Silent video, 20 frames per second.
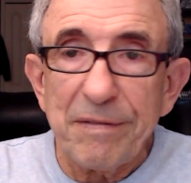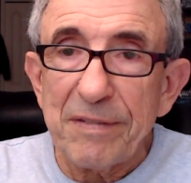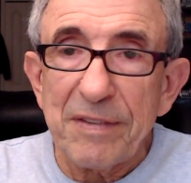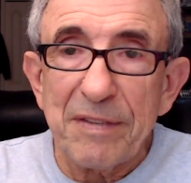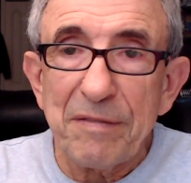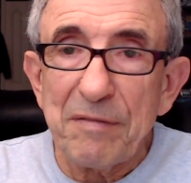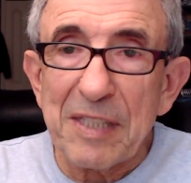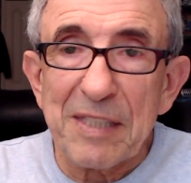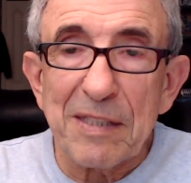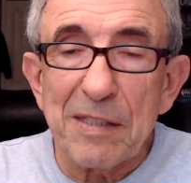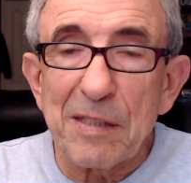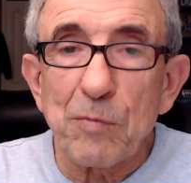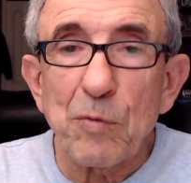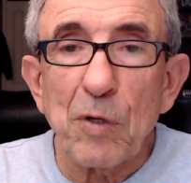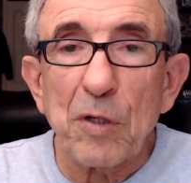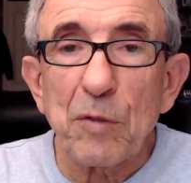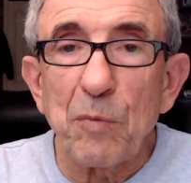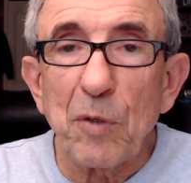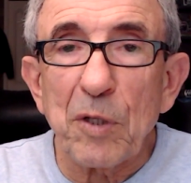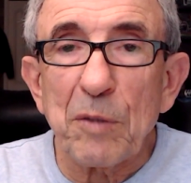Vessels
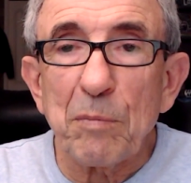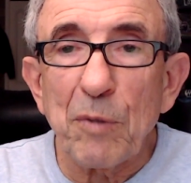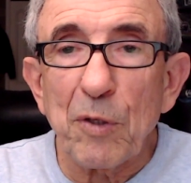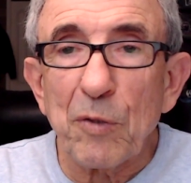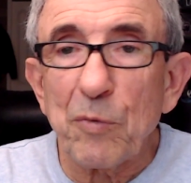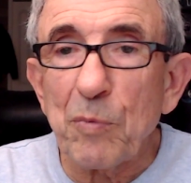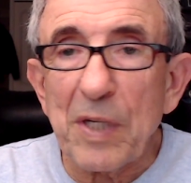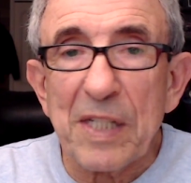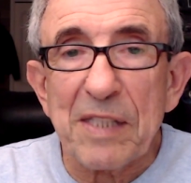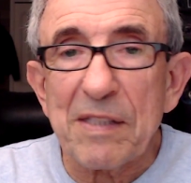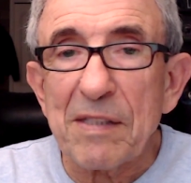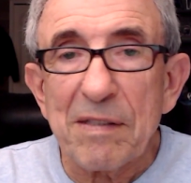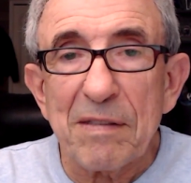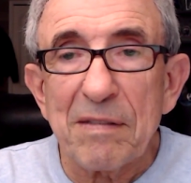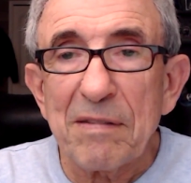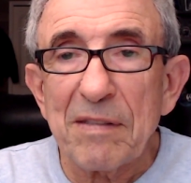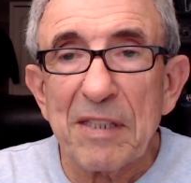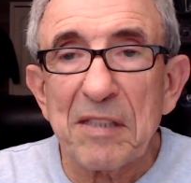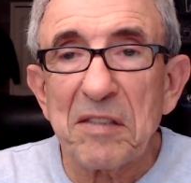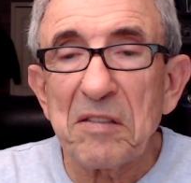work both ways.
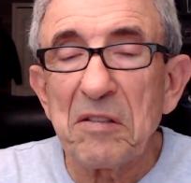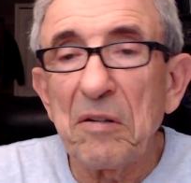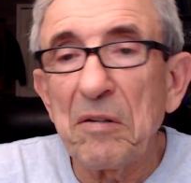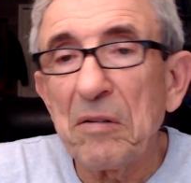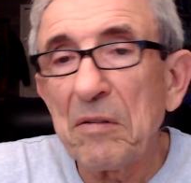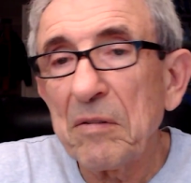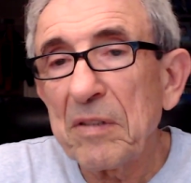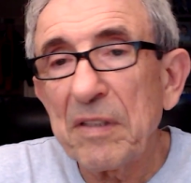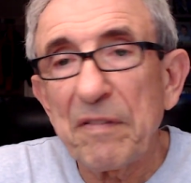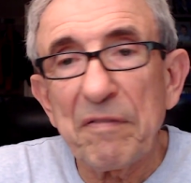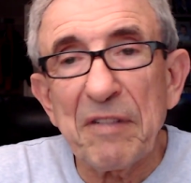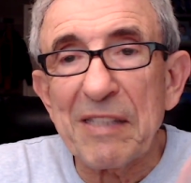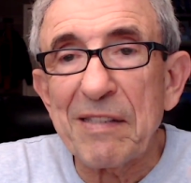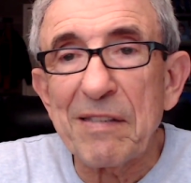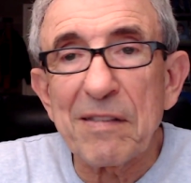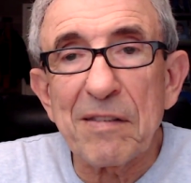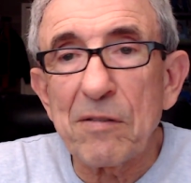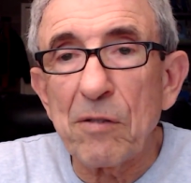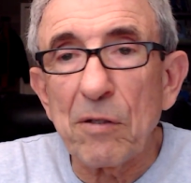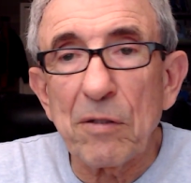The
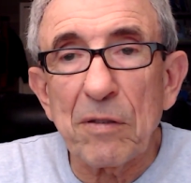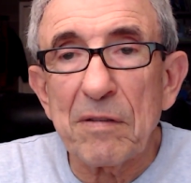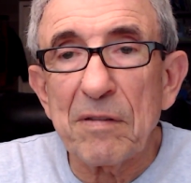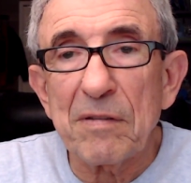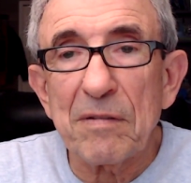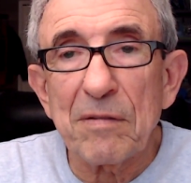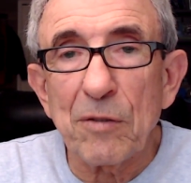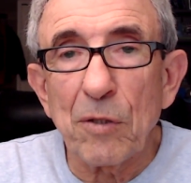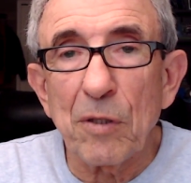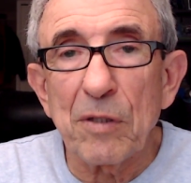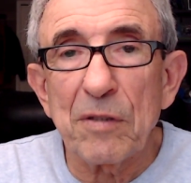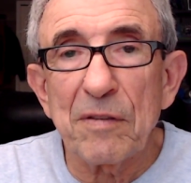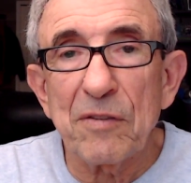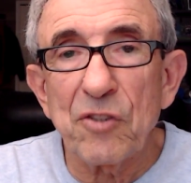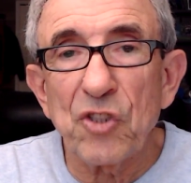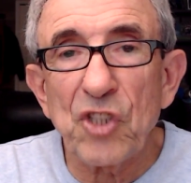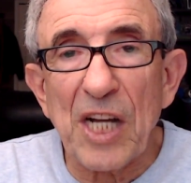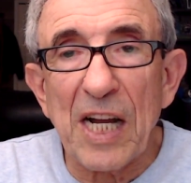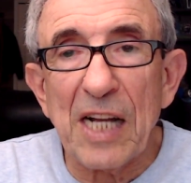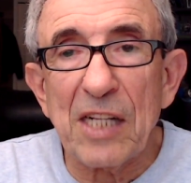vessels don't
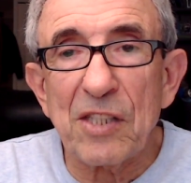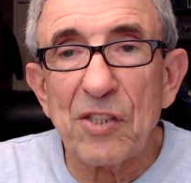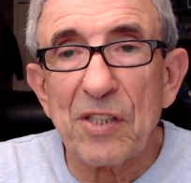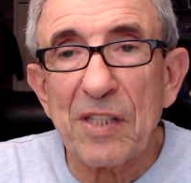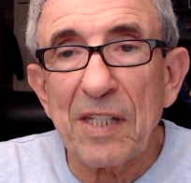judge,